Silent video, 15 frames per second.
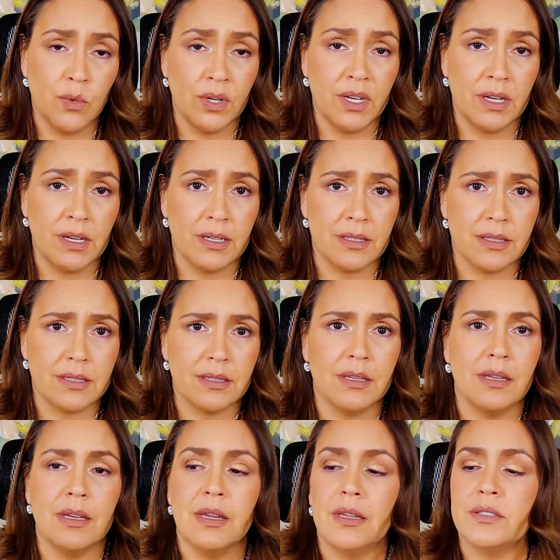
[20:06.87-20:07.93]
woodiness.
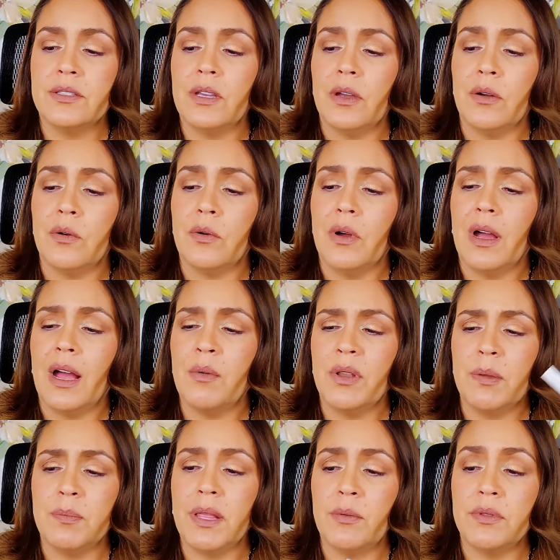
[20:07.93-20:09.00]
So I
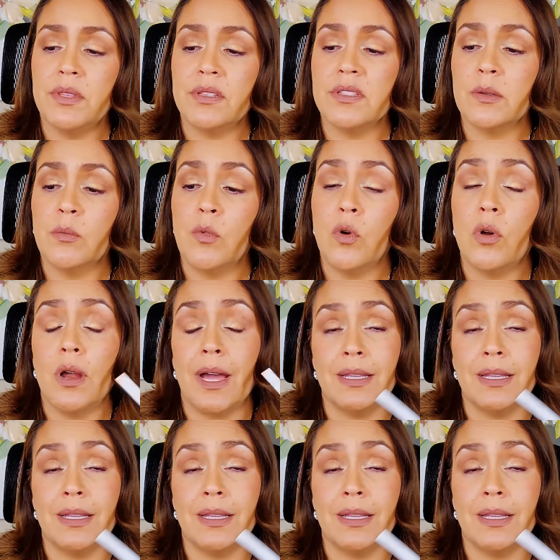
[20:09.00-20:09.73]
want to play with this some more.